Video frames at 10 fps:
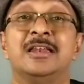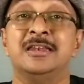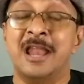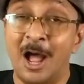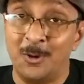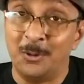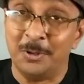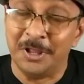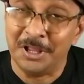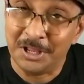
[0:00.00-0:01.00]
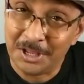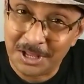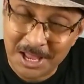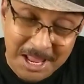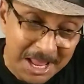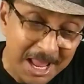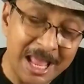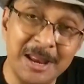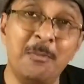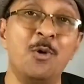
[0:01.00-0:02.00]
Now,
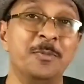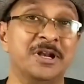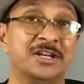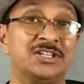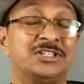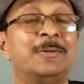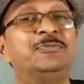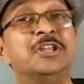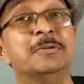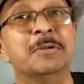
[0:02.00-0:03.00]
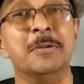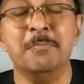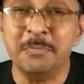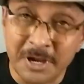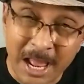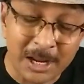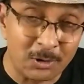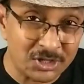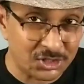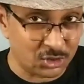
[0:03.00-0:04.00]
in a moment, something
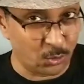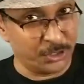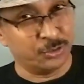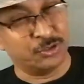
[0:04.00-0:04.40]
miraculous is going